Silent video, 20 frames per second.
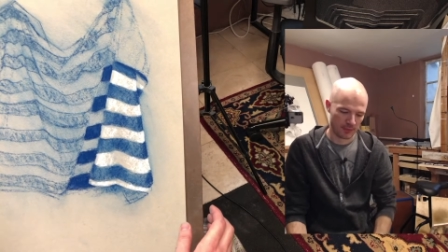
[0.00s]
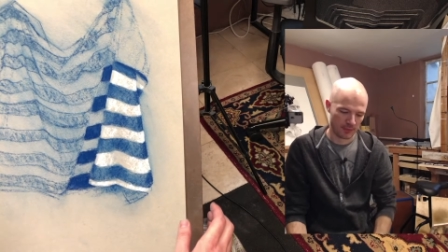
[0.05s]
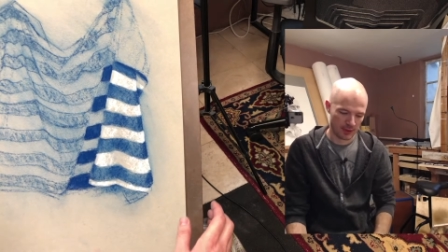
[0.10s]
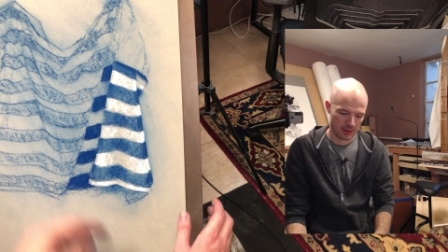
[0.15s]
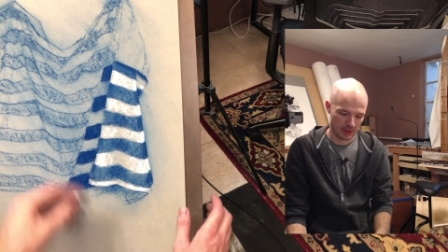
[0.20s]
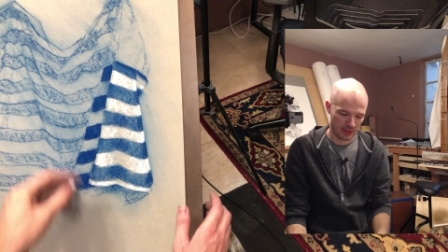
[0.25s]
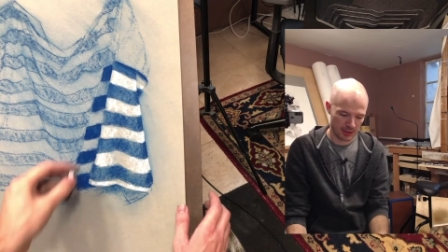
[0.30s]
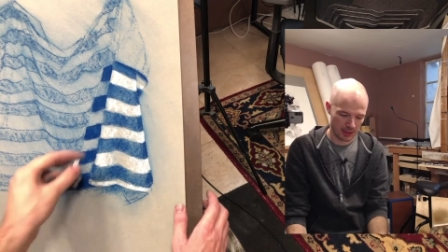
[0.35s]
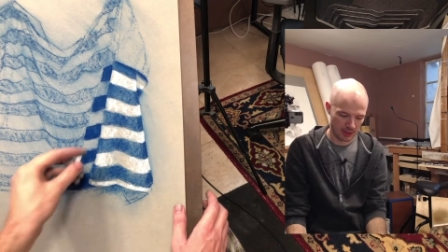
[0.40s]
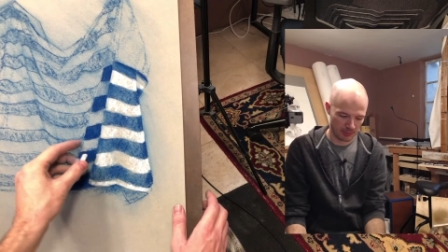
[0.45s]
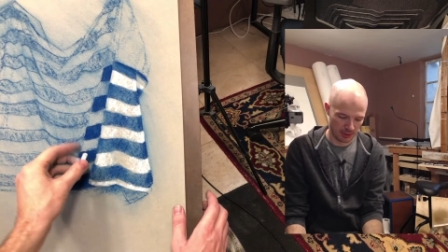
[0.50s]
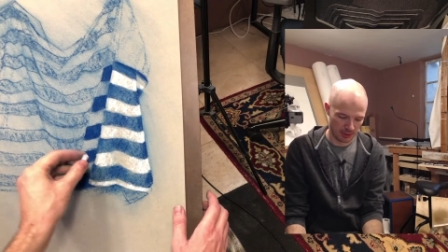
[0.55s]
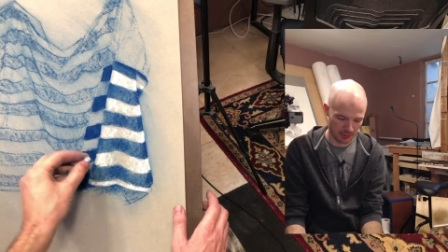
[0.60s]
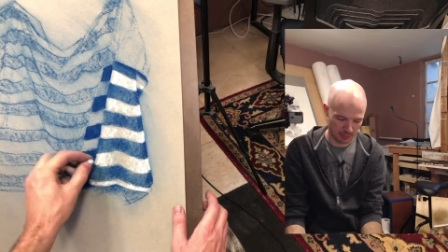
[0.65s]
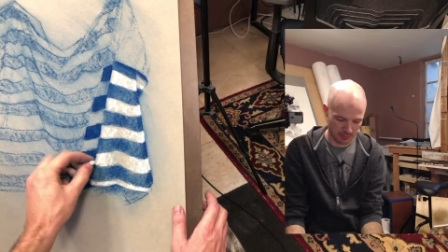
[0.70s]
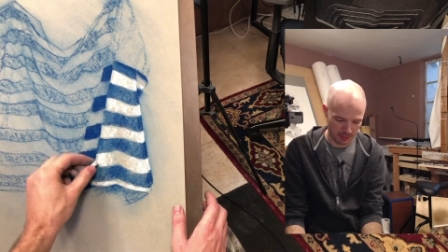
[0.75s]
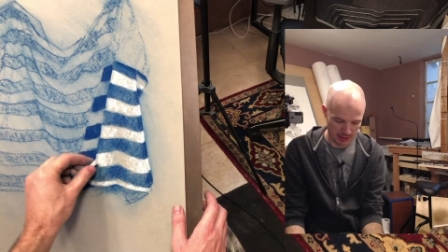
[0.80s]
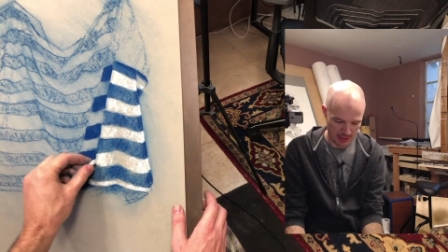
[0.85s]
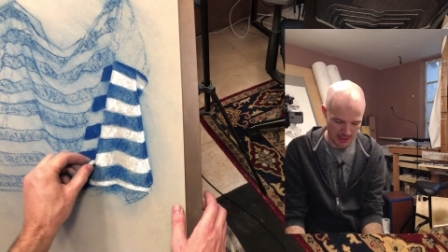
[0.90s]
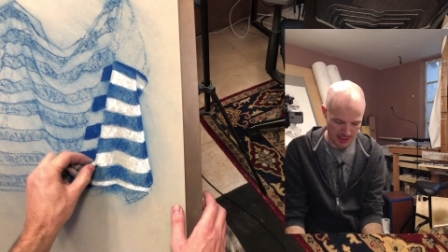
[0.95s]
Then I'm going to
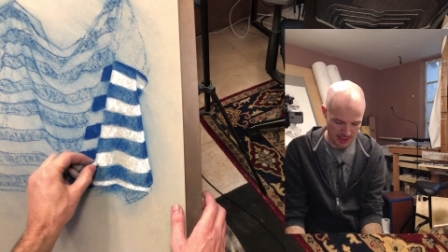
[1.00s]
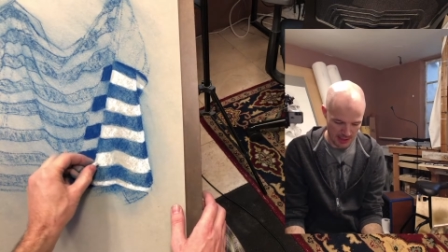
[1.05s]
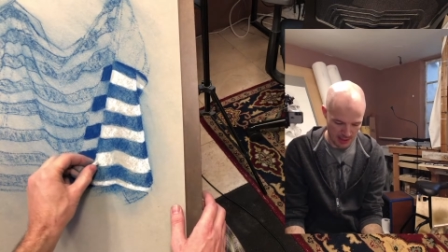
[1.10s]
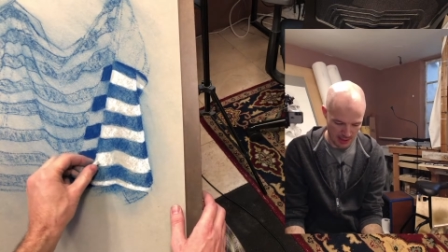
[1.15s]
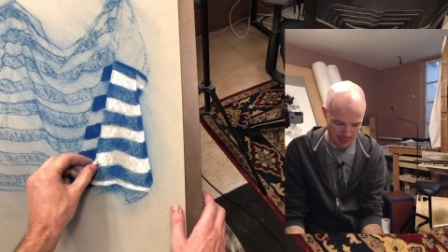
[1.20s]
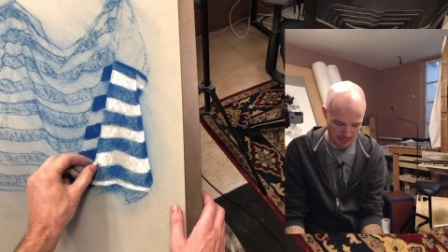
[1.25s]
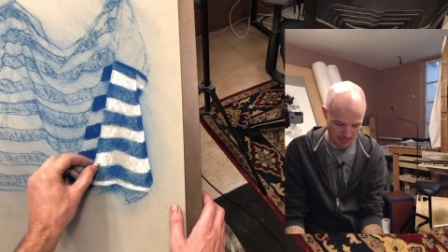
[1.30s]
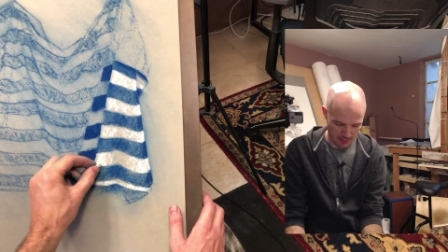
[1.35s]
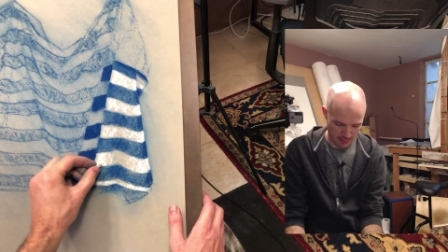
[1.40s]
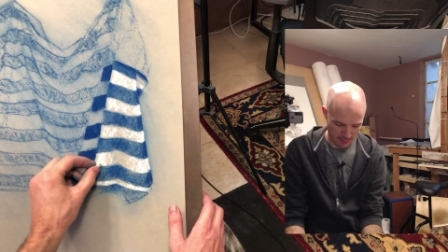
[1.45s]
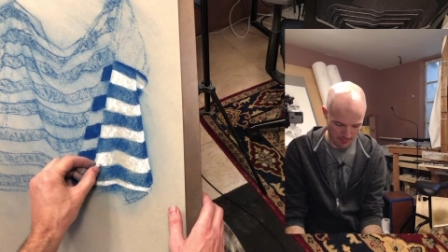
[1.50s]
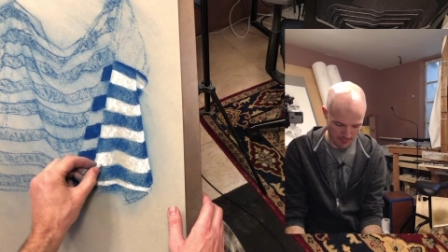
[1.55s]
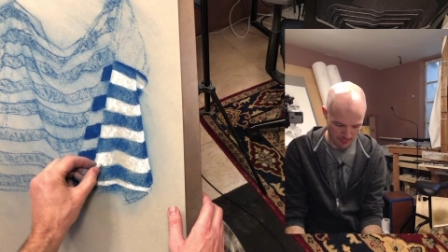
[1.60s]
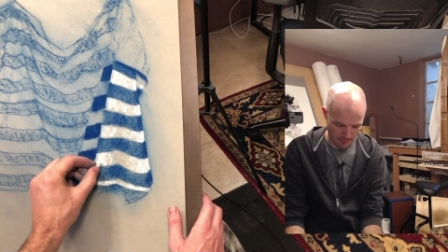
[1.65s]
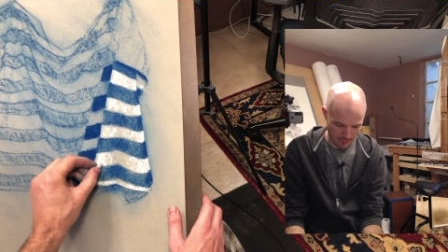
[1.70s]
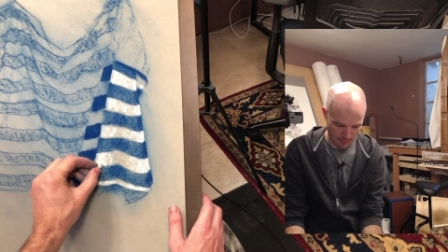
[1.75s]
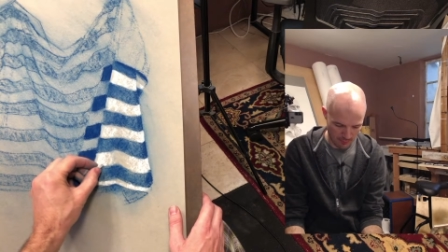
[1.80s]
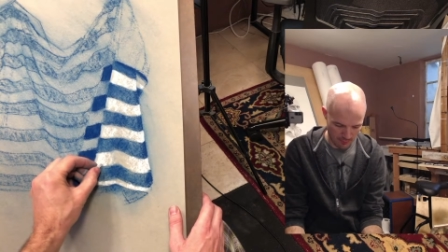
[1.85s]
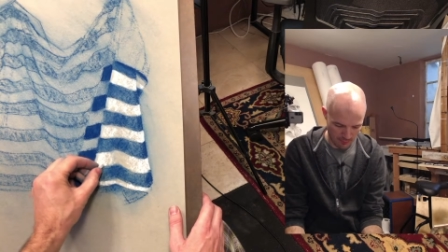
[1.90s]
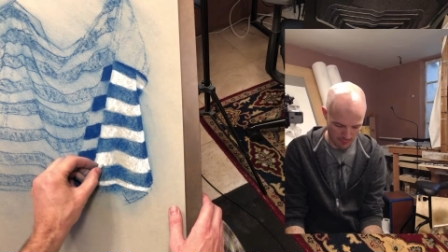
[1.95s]
play up
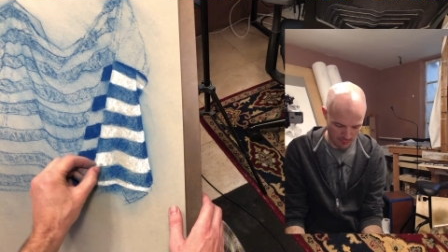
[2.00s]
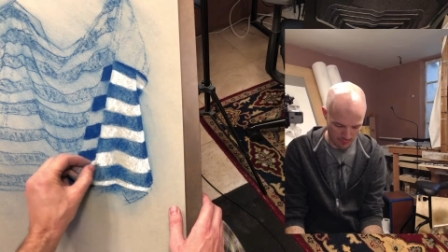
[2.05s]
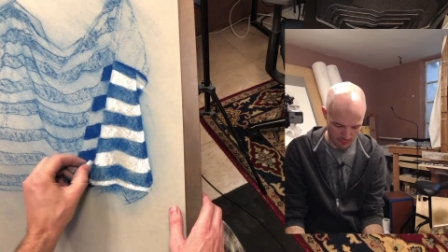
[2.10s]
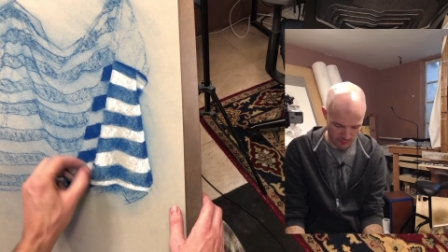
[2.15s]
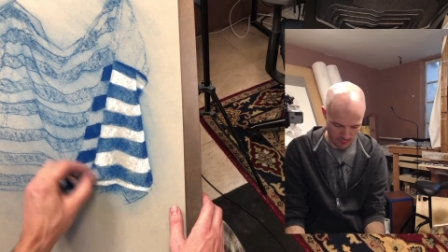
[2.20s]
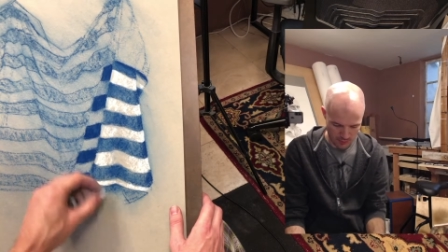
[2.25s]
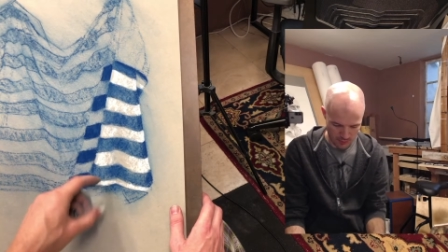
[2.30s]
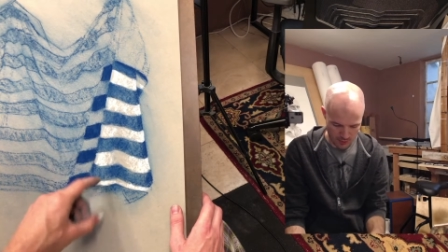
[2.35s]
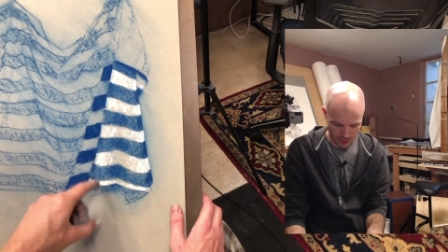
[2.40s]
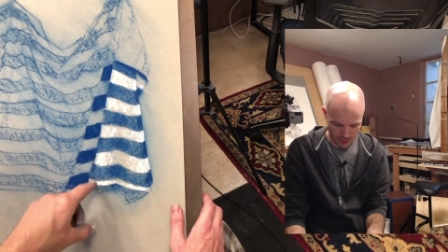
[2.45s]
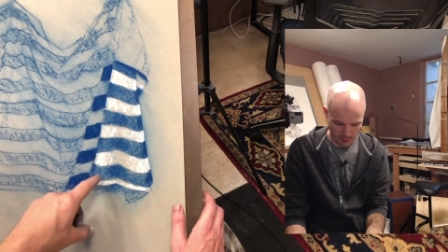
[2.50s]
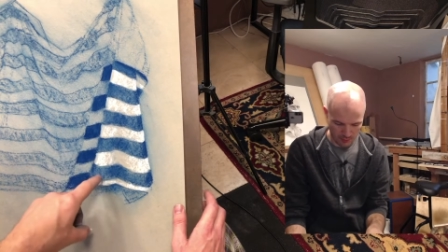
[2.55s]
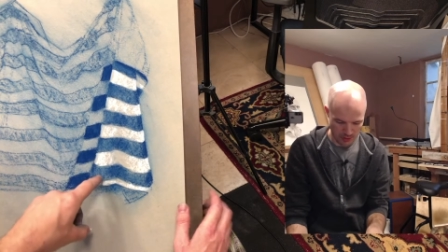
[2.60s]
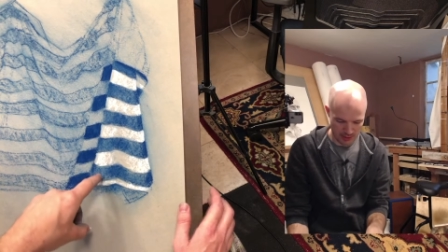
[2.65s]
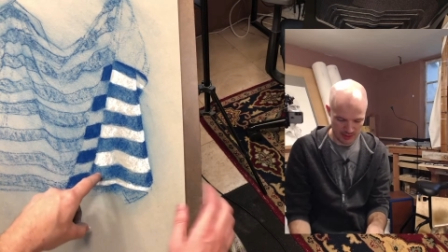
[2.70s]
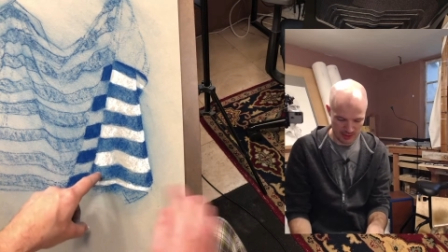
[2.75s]
where